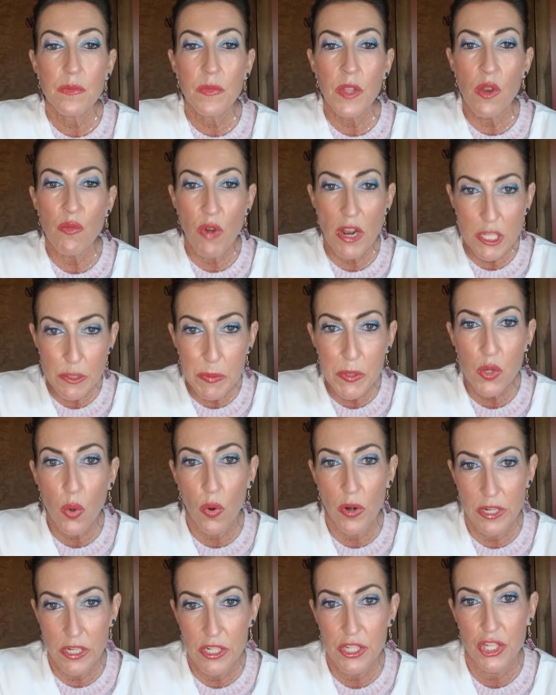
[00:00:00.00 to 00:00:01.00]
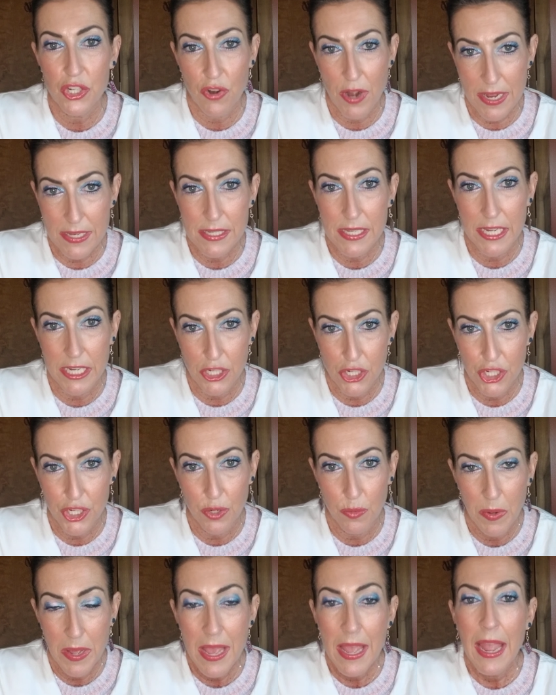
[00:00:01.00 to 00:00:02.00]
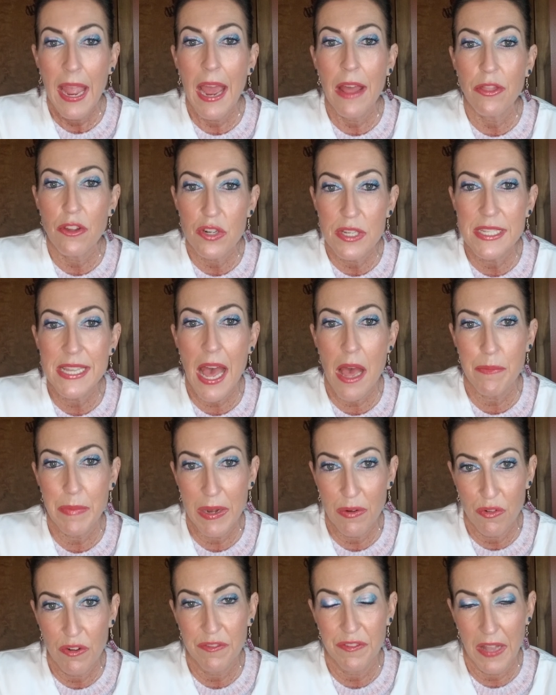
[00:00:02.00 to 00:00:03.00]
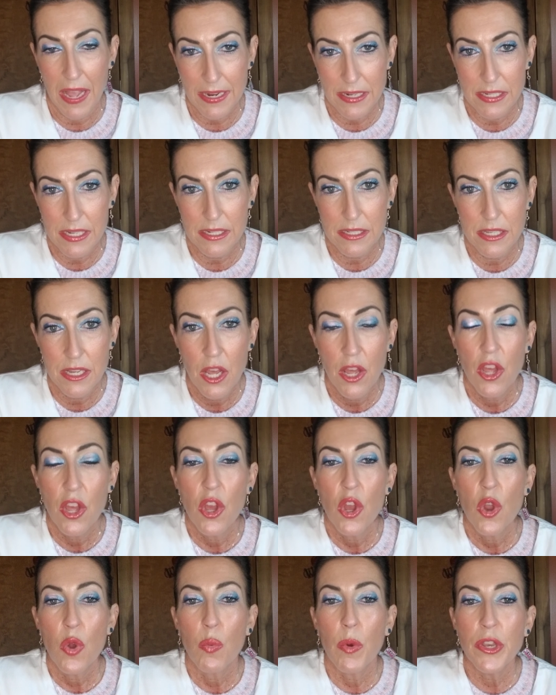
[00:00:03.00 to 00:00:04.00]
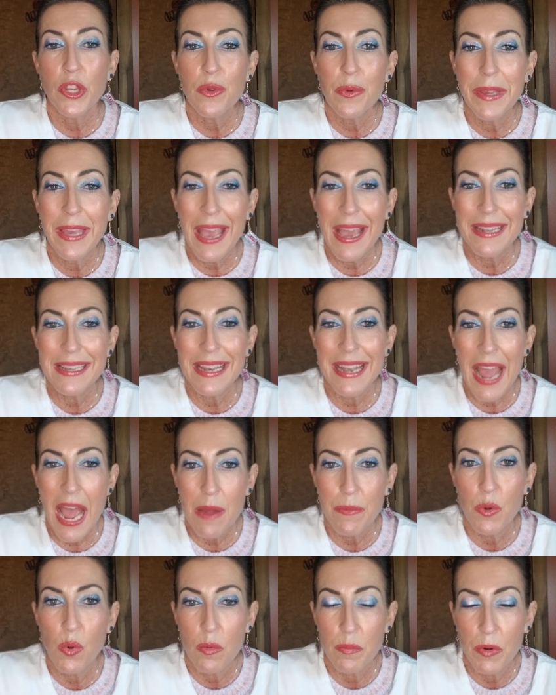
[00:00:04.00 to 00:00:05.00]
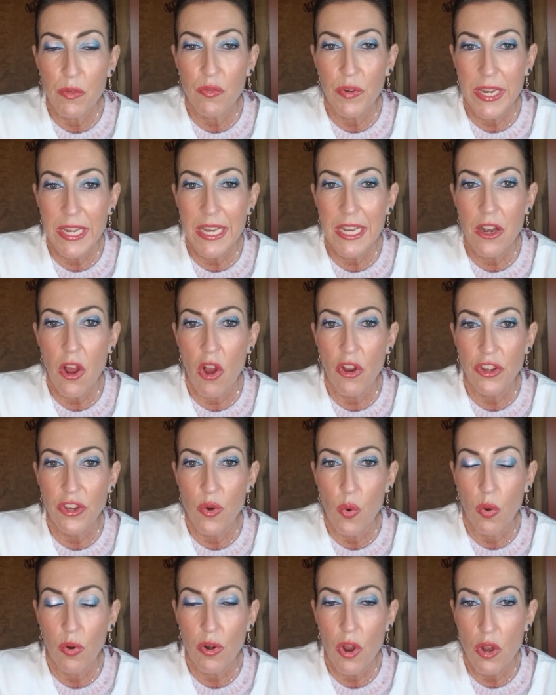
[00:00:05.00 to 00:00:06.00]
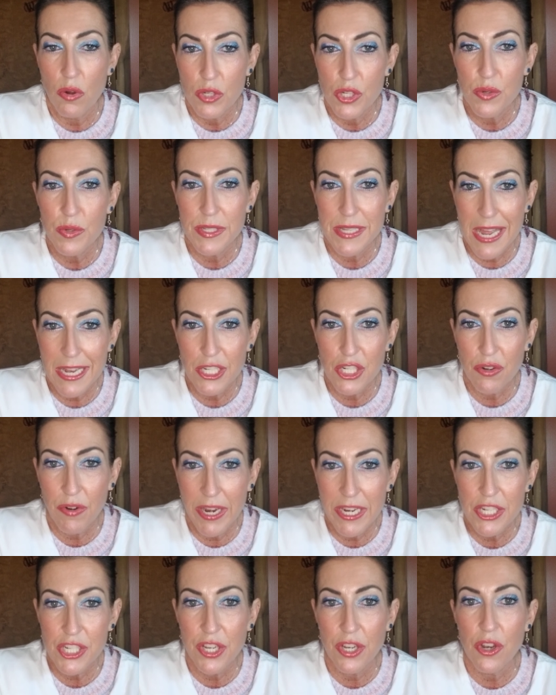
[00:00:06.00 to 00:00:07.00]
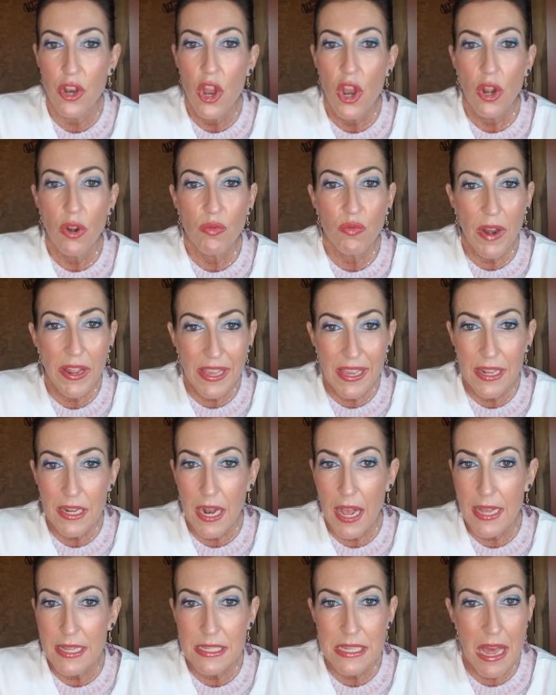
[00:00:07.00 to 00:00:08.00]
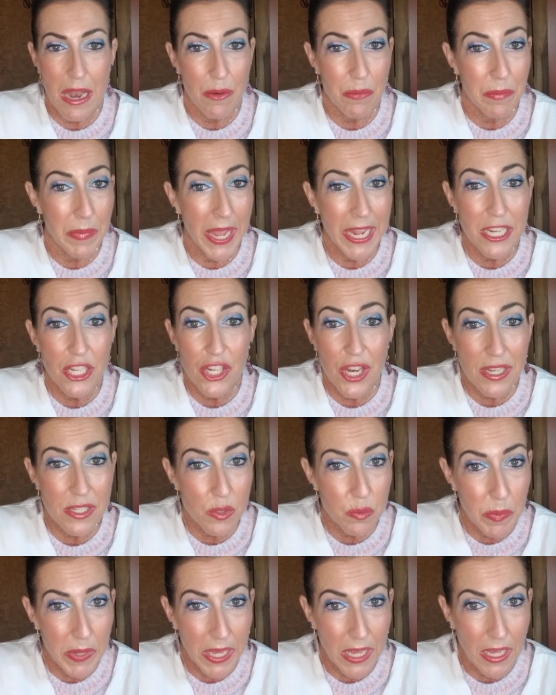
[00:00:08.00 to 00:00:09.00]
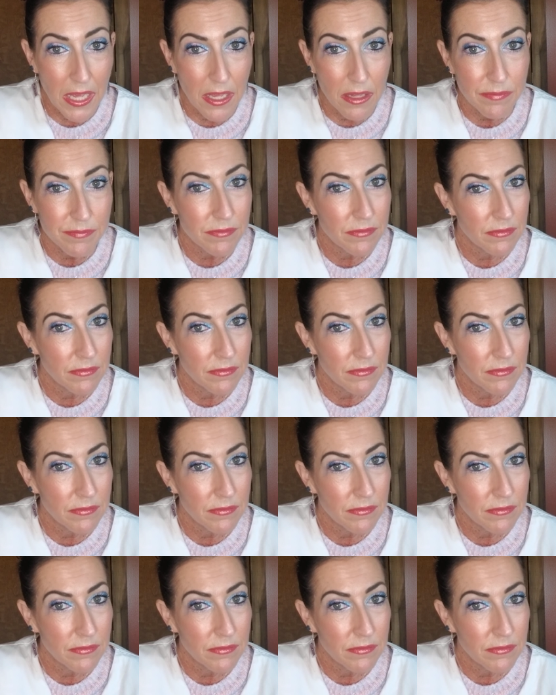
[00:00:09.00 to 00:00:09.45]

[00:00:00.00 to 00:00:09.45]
respiratory distress issue, and their SAT may reflect it. When you get an abnormal reading on your O2 saturation, recognize that may just be